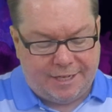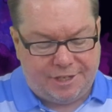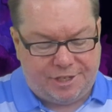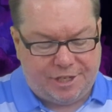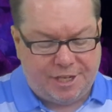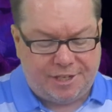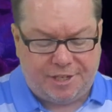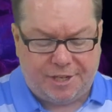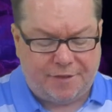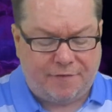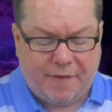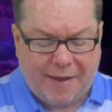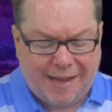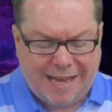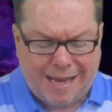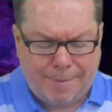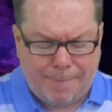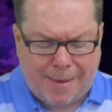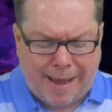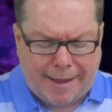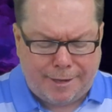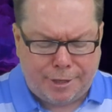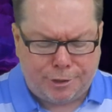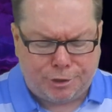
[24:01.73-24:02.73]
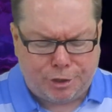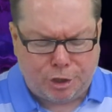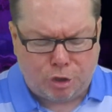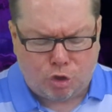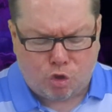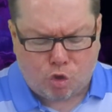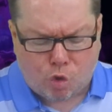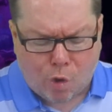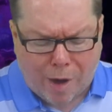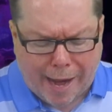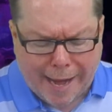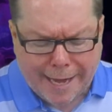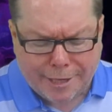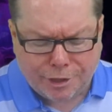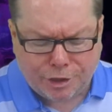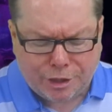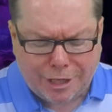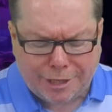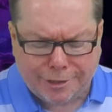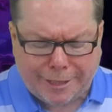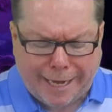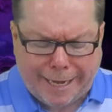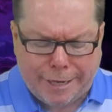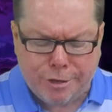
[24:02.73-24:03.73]
it says, If any man is in Christ, he
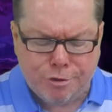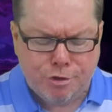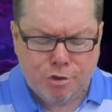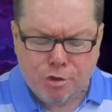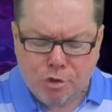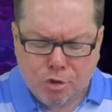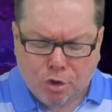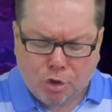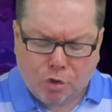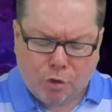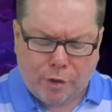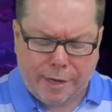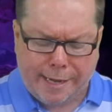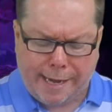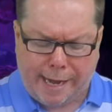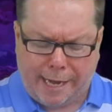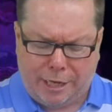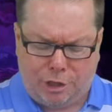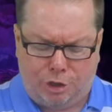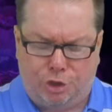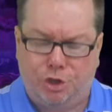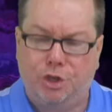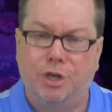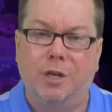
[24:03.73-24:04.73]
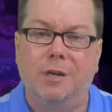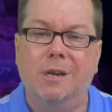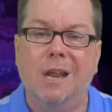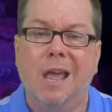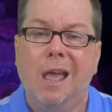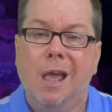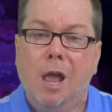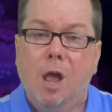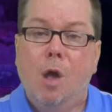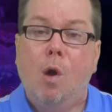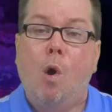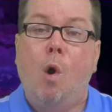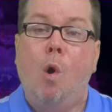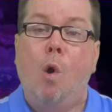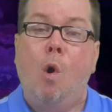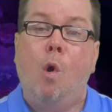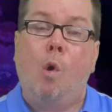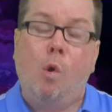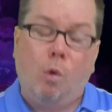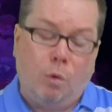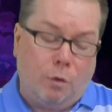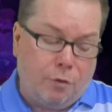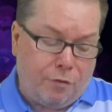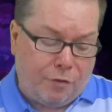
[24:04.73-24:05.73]
is a new creation.
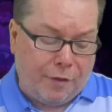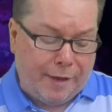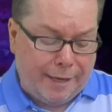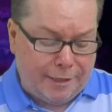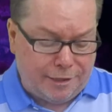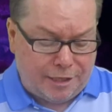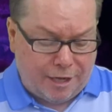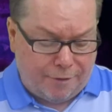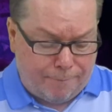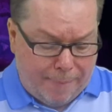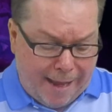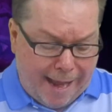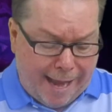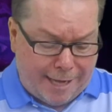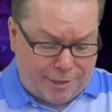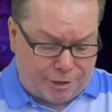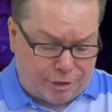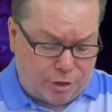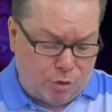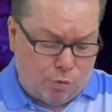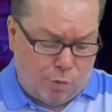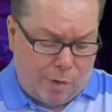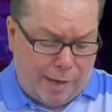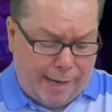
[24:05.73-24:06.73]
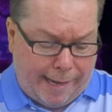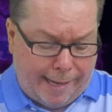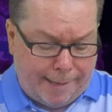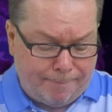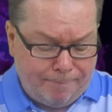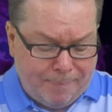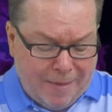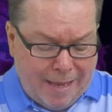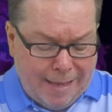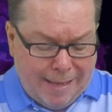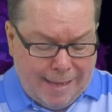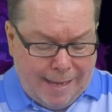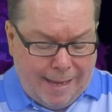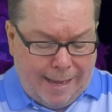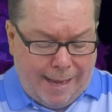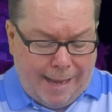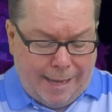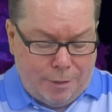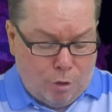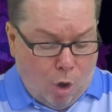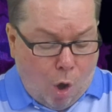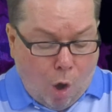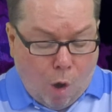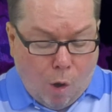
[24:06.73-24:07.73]
Old things have passed away,
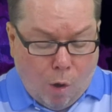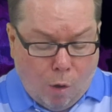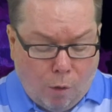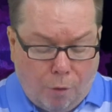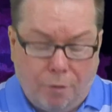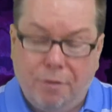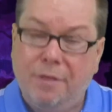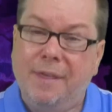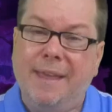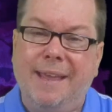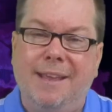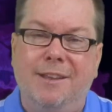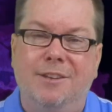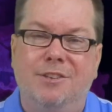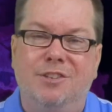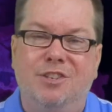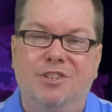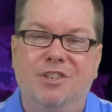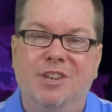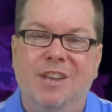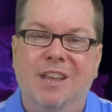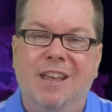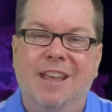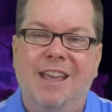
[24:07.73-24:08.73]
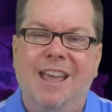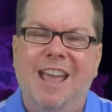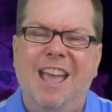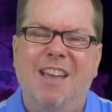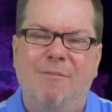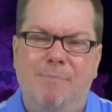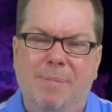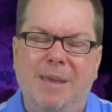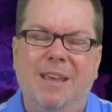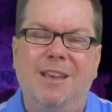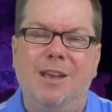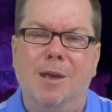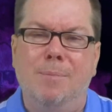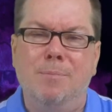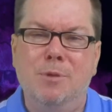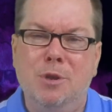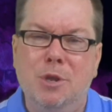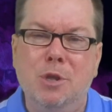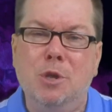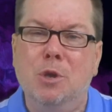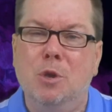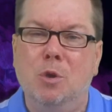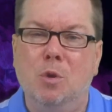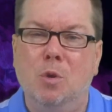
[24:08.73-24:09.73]
and all things have become
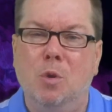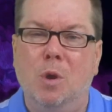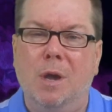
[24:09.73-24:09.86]
new.